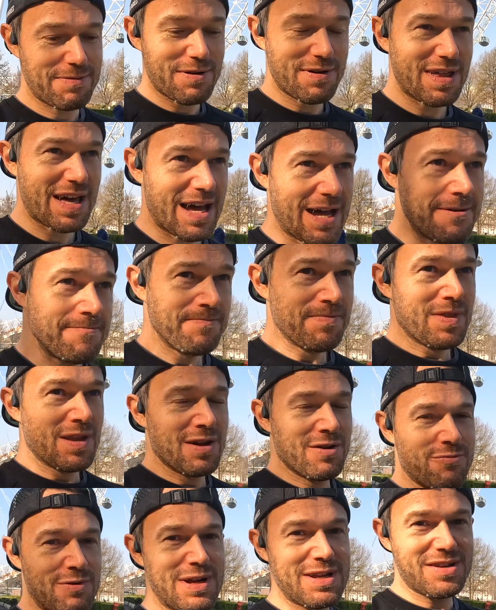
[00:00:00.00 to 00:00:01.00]
with that.
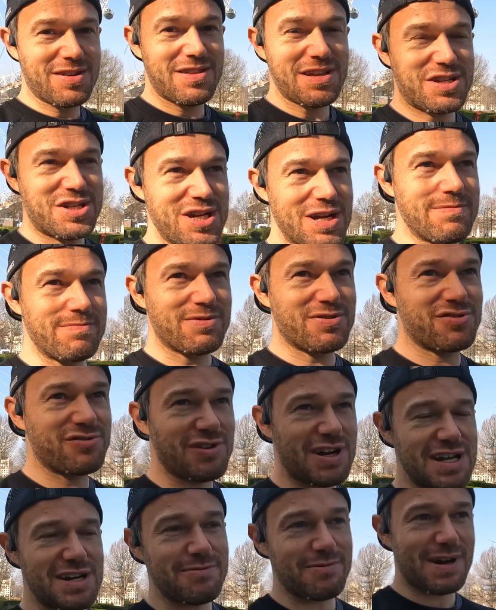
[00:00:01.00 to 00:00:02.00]
Went to the gym
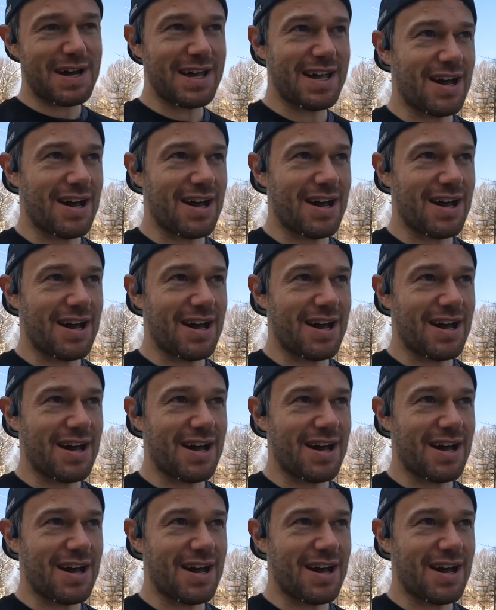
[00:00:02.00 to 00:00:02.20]
straight away